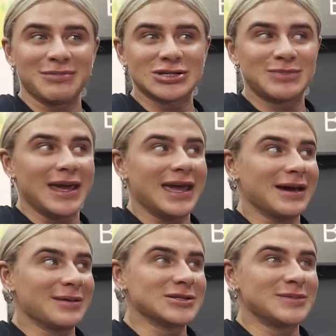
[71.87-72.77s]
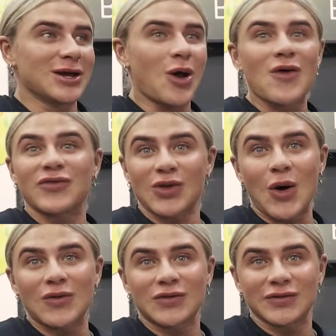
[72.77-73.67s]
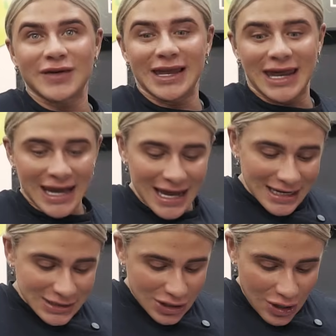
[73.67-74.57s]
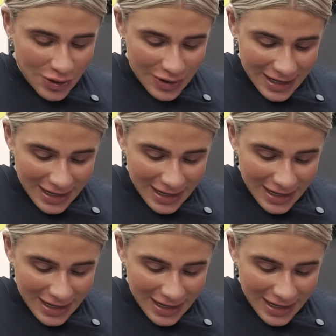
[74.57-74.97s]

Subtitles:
must be an awful feeling. So